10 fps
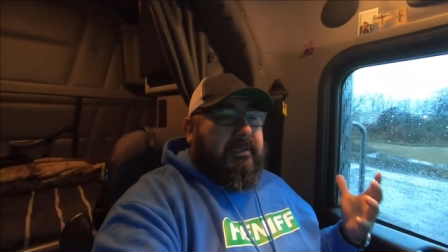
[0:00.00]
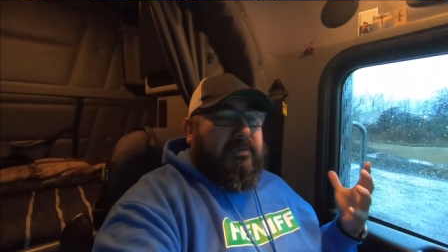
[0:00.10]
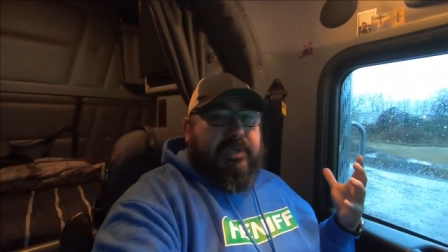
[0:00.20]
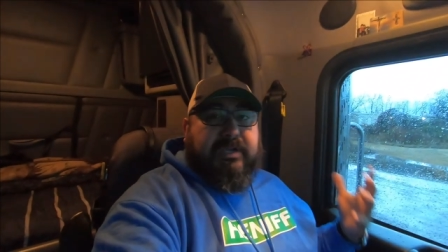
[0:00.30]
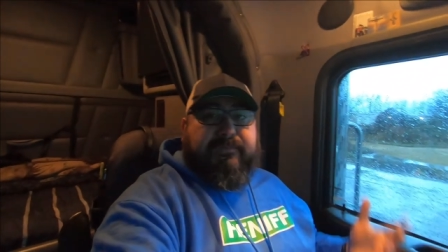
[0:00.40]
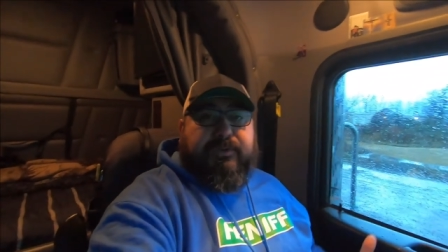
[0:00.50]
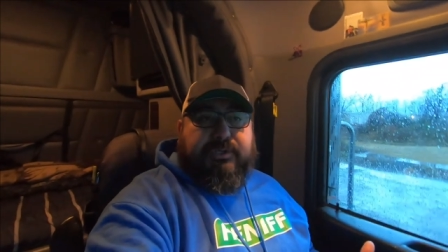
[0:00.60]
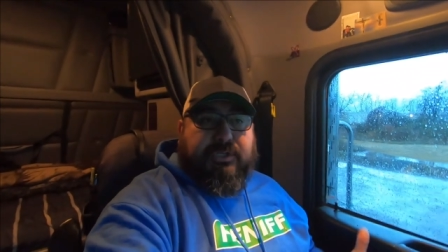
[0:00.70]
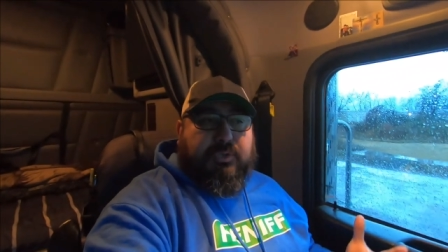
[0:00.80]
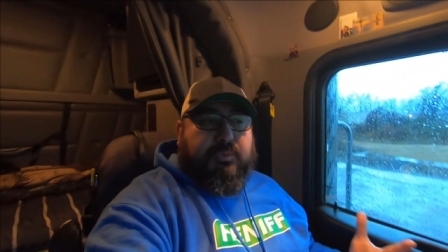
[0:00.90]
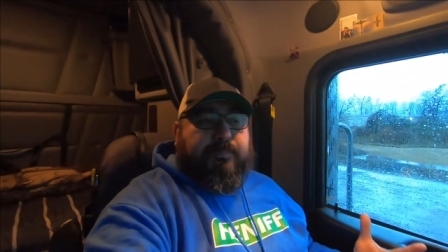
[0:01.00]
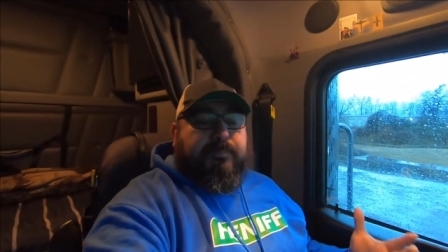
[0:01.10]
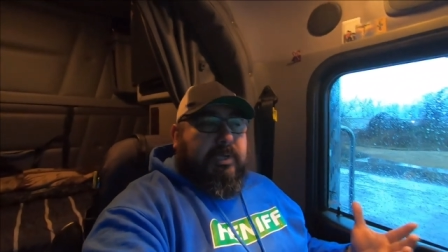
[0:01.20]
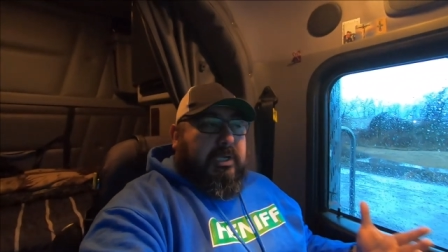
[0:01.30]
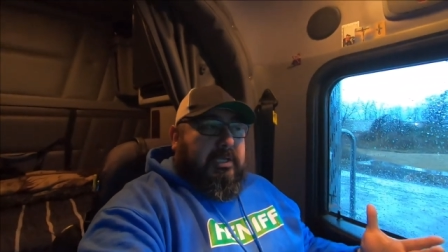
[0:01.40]
Whenever you
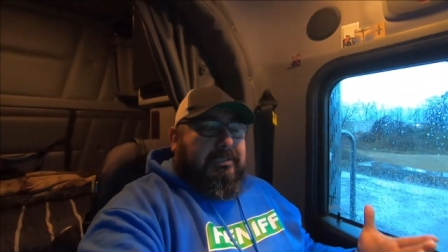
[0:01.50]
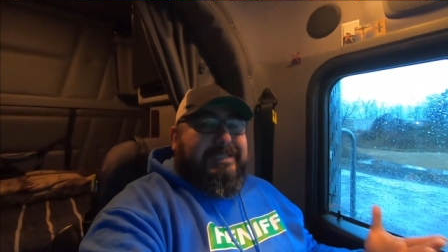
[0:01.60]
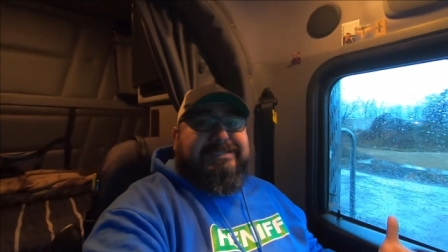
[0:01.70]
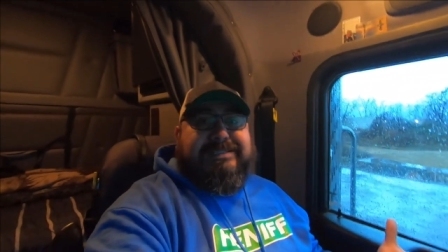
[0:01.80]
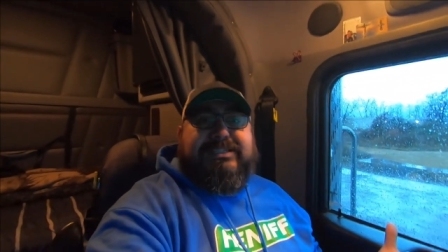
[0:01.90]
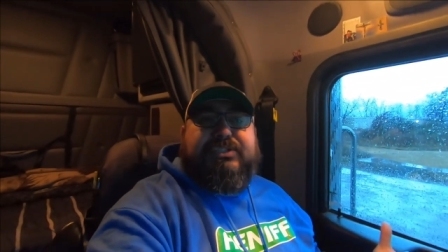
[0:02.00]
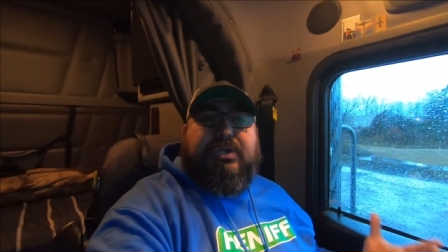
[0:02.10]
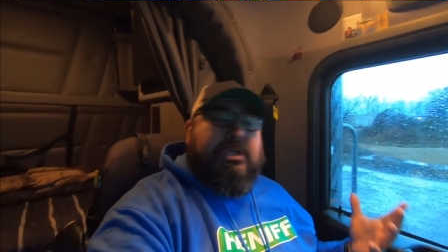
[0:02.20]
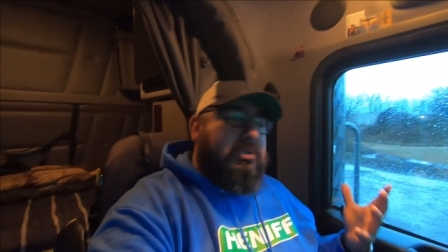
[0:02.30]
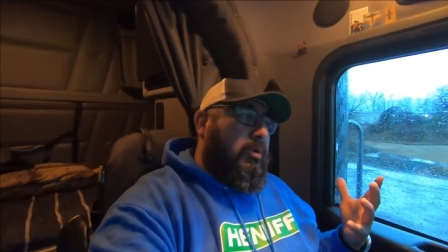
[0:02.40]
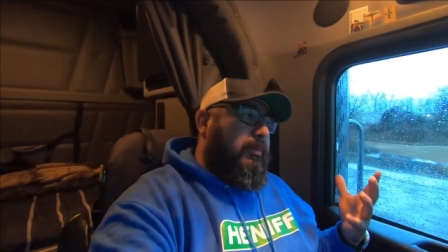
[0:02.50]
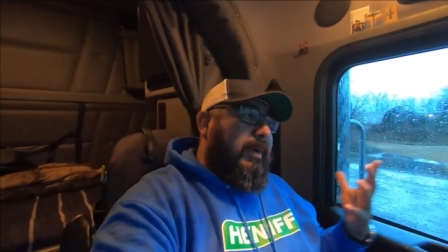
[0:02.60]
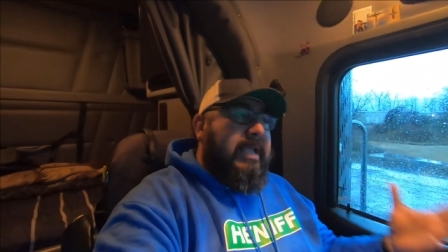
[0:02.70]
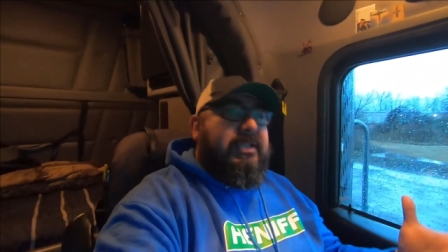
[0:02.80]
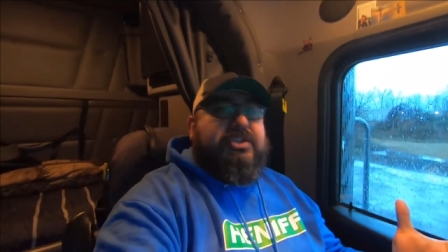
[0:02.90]
uh, lease these trucks or
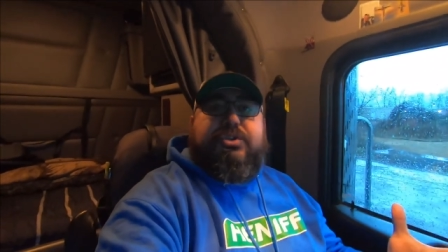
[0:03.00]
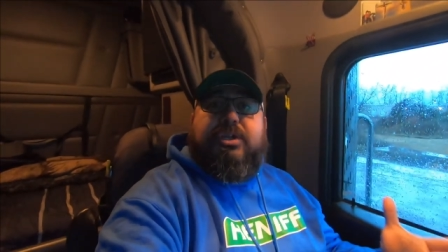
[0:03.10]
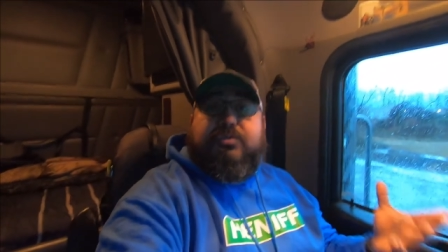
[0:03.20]
buy these trucks,